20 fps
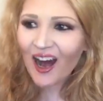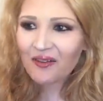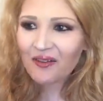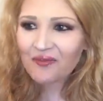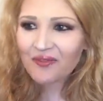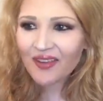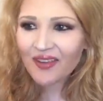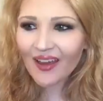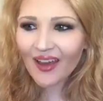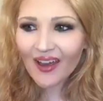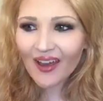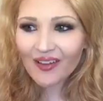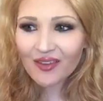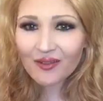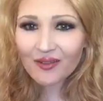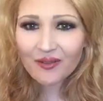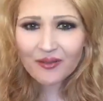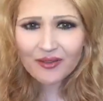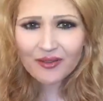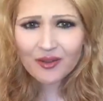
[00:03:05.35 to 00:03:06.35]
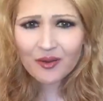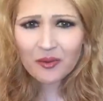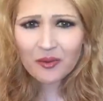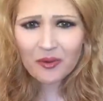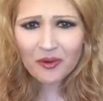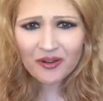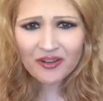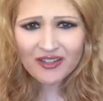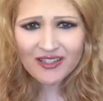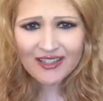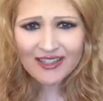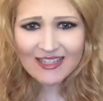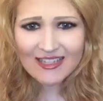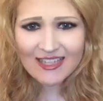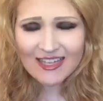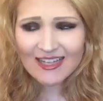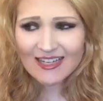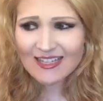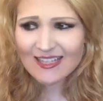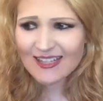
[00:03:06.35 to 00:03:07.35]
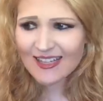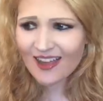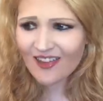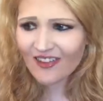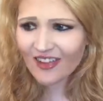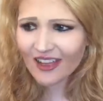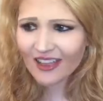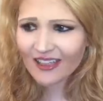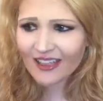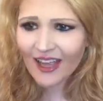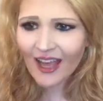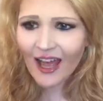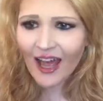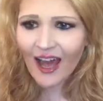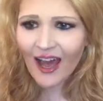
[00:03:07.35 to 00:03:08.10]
Yeah, so it was the worst since 87.